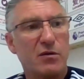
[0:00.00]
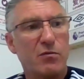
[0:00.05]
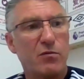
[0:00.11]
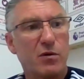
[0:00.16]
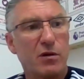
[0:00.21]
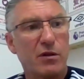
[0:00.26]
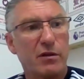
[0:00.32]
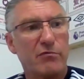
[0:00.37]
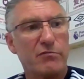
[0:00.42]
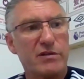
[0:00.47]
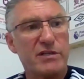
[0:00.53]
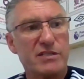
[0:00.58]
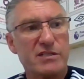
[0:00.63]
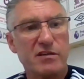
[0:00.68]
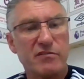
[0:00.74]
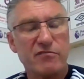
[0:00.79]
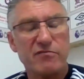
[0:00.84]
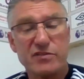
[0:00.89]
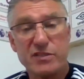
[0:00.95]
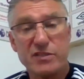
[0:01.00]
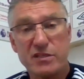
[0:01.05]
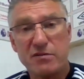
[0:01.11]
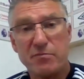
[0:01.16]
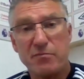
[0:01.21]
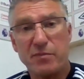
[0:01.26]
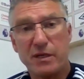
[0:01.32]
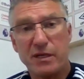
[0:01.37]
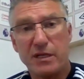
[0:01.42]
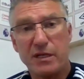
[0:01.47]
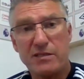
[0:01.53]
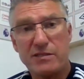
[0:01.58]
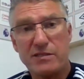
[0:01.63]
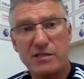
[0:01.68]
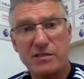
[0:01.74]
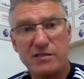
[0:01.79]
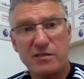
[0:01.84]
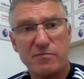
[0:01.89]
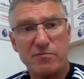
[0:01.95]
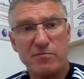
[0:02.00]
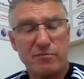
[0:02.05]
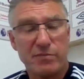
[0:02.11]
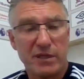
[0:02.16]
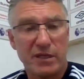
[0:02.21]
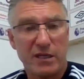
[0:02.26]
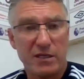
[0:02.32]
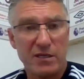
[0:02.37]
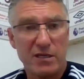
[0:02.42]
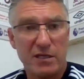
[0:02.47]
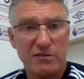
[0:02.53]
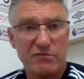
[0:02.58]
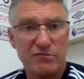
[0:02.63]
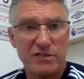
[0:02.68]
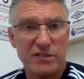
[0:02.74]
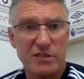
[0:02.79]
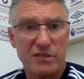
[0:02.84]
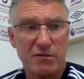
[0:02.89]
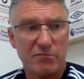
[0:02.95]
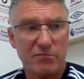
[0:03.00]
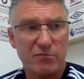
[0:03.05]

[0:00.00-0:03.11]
what the risk of certain players is of picking injuries up.